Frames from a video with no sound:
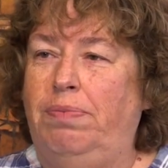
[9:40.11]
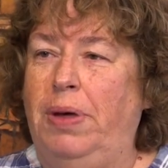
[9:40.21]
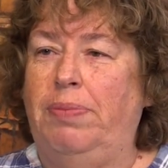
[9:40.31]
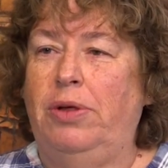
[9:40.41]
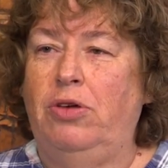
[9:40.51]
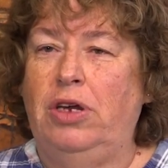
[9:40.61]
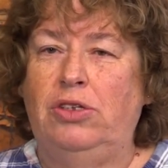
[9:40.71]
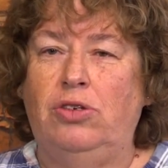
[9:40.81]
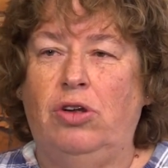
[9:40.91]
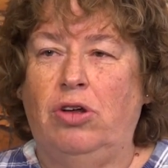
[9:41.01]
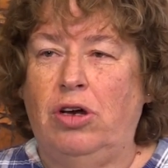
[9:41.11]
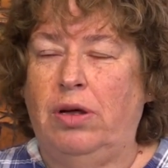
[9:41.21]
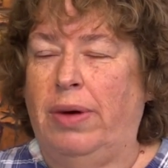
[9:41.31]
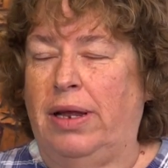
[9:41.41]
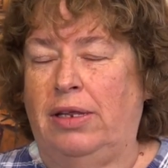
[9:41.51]
People, you need to learn
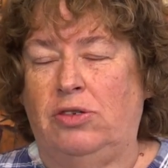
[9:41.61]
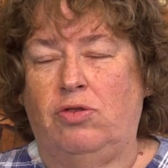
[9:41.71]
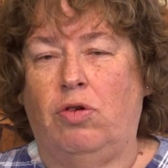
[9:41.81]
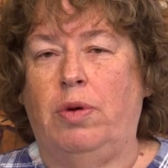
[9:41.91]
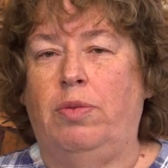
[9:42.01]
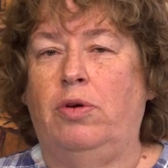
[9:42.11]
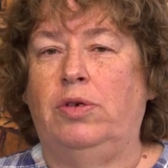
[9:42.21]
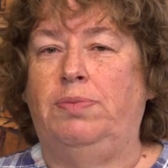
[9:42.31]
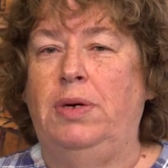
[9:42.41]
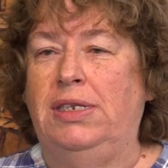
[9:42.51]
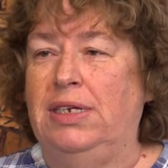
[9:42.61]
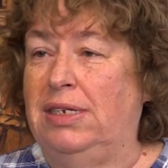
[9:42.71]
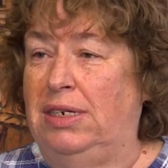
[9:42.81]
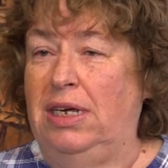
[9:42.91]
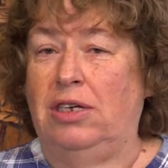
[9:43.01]
about this trauma because
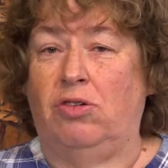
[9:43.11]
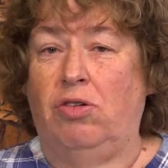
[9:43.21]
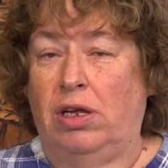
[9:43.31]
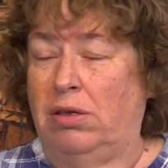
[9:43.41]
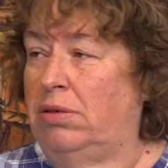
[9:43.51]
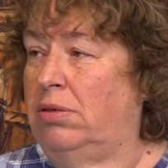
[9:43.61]
PTSD is real.